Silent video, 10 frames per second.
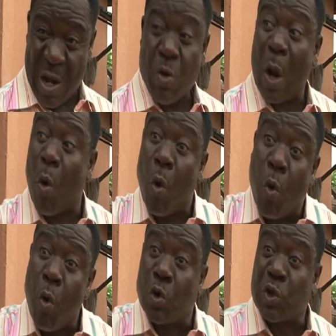When I go
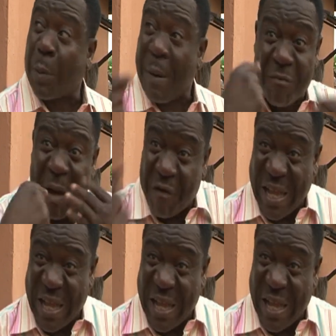cook, chop off my